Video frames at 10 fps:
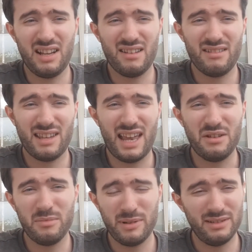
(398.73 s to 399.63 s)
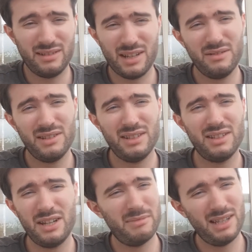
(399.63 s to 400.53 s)
I'd get up and go to the
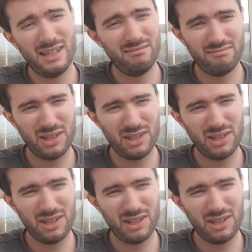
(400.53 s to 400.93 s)
gym and then